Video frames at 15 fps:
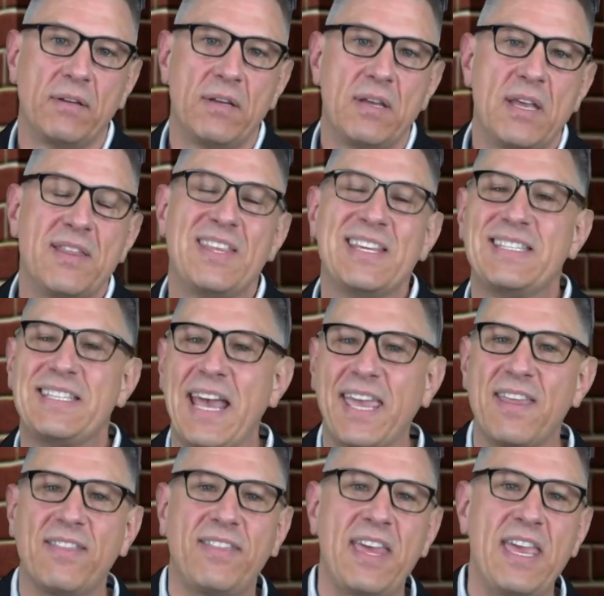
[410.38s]
The
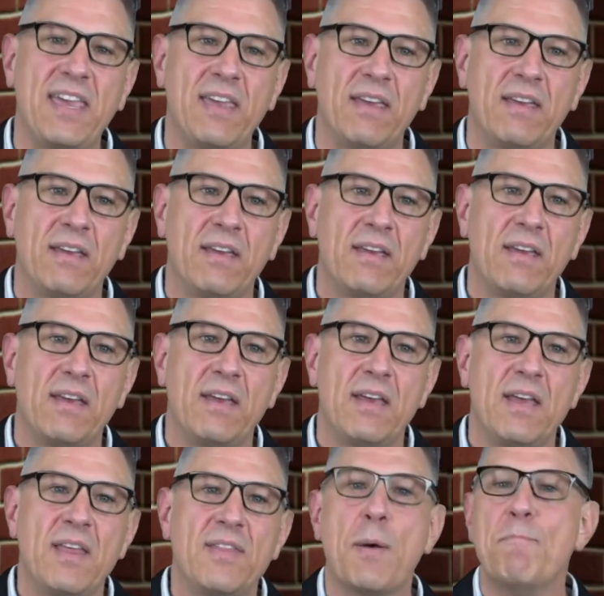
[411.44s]
second thing,
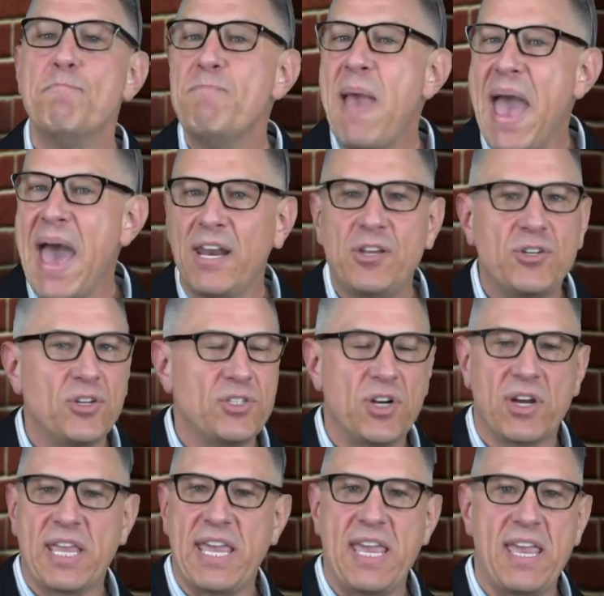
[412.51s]
that managers are
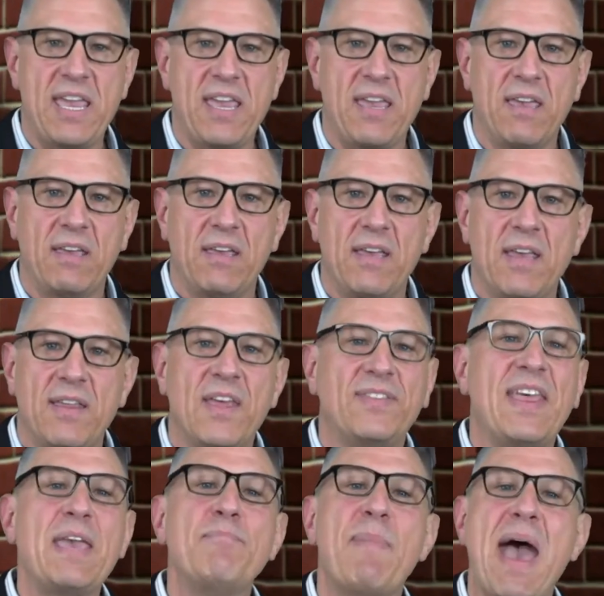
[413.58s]
key, that
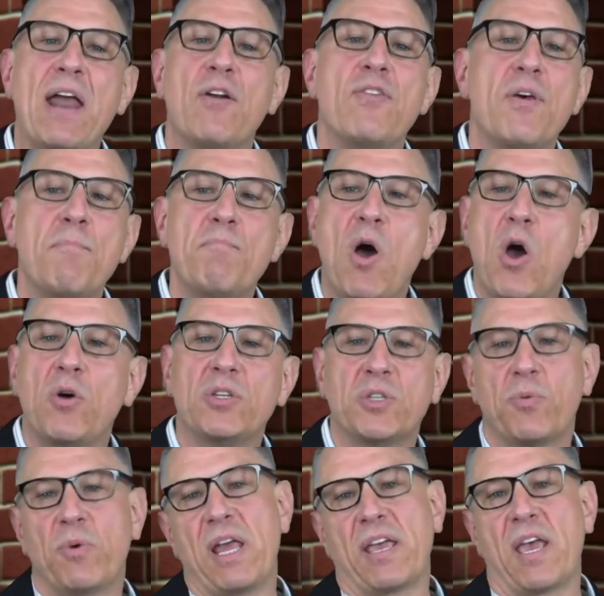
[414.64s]
they matter the most
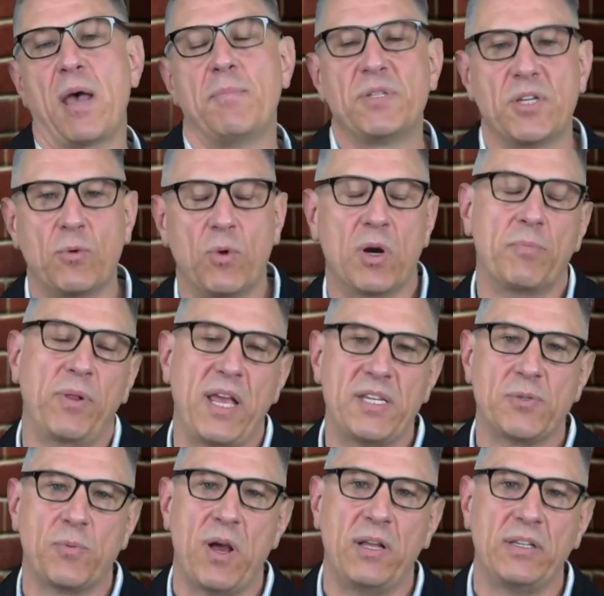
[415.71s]
when it comes to workplace
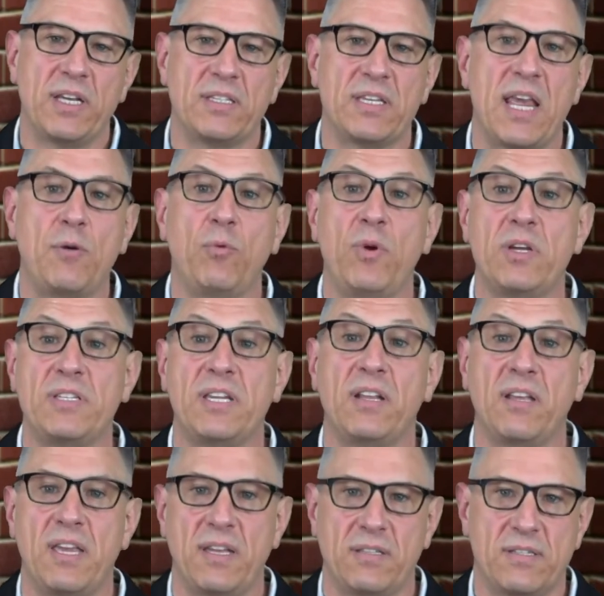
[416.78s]
wellness and
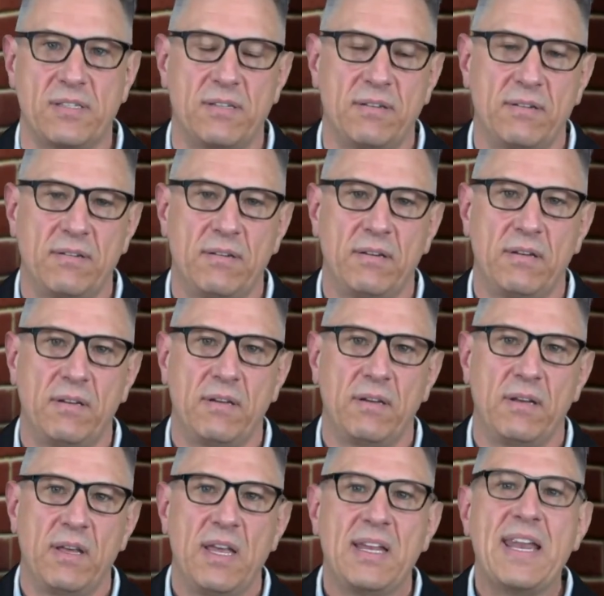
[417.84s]
resilience.
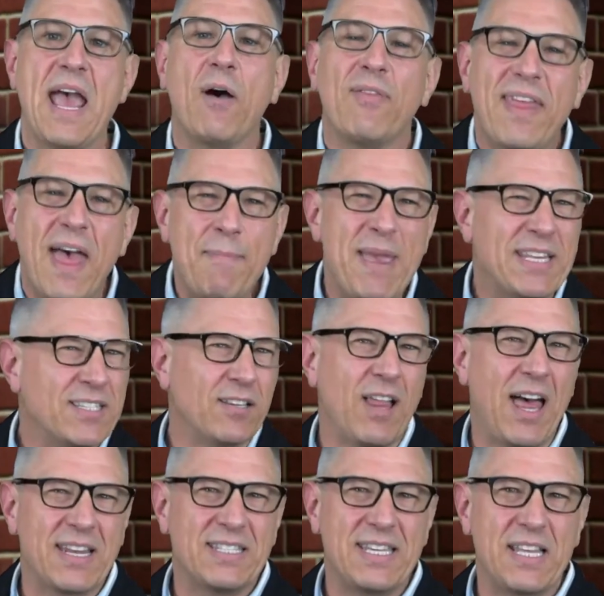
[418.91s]
Now, that makes a lot
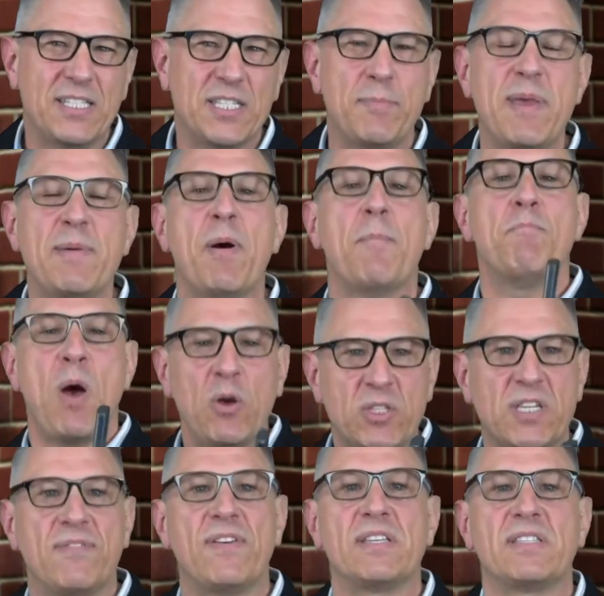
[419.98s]
of sense to me, but most
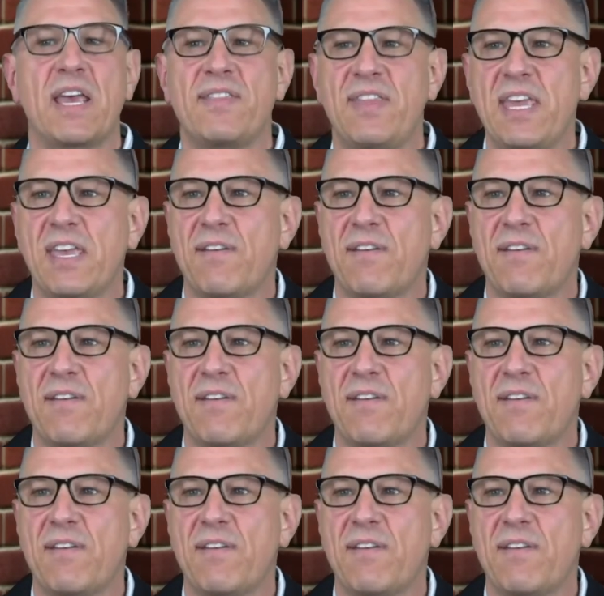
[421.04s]
of us, I think, have